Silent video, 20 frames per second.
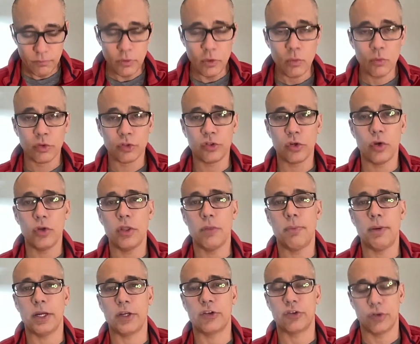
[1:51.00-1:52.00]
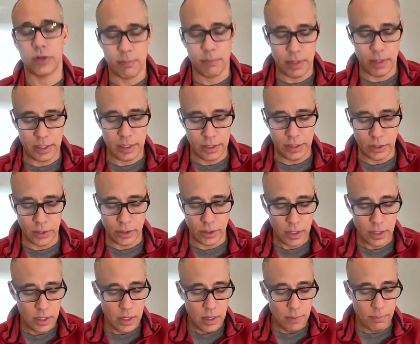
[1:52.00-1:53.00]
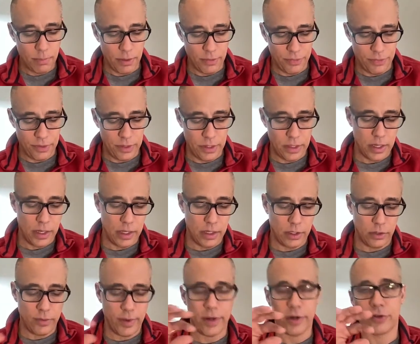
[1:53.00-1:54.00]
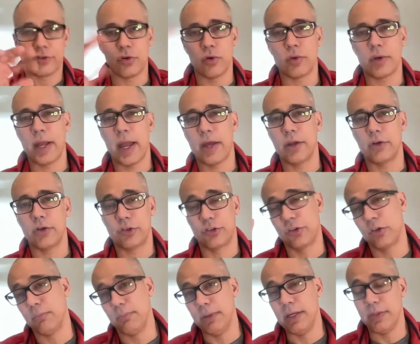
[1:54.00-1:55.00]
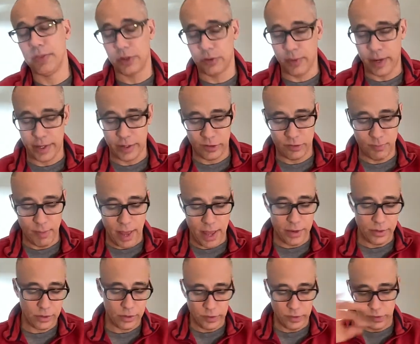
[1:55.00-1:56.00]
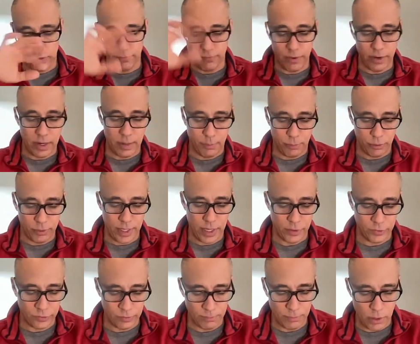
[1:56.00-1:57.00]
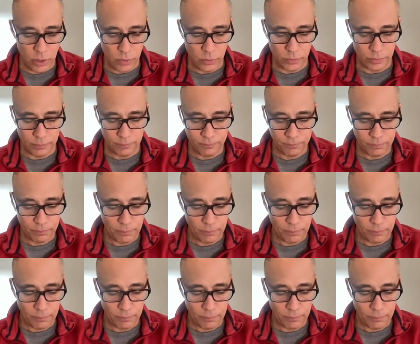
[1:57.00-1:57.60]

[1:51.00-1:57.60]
We'll show you the picture in a minute here, but the greater trochanter should be the greatest bend because it's a very pronounced bone.